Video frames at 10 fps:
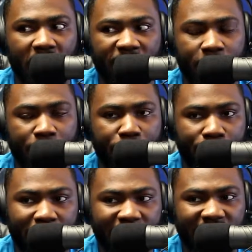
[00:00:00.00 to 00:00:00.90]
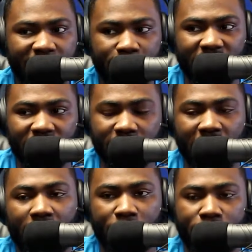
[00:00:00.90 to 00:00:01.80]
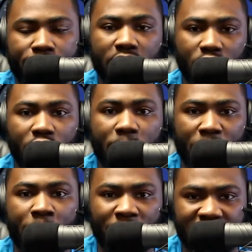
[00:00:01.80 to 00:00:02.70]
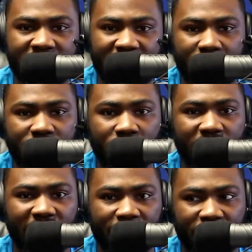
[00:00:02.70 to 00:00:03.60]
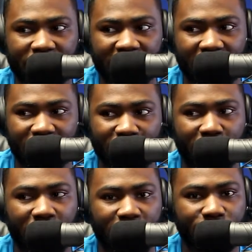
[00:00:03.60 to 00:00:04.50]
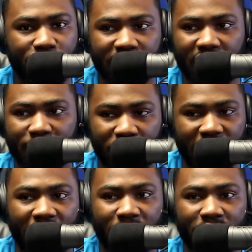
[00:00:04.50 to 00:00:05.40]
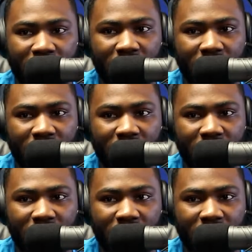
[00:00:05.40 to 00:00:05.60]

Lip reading: if you preseason player, like when you play preseason games, you only get $1,500 per game.